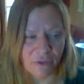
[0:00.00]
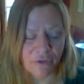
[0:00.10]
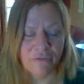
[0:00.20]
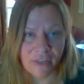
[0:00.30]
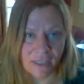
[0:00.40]
If
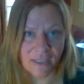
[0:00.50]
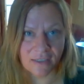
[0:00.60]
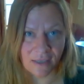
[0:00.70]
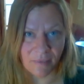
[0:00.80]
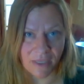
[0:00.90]
you're
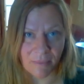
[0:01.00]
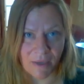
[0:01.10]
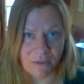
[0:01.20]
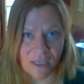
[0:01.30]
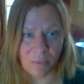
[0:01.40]
feeling something
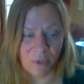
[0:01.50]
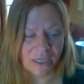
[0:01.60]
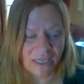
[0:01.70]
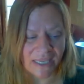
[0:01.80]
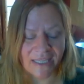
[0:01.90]
about
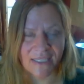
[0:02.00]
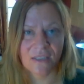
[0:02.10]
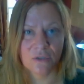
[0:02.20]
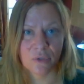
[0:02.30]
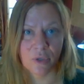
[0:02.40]
someone, it's
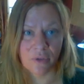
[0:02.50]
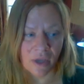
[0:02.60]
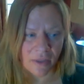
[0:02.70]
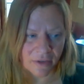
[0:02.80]
the truth.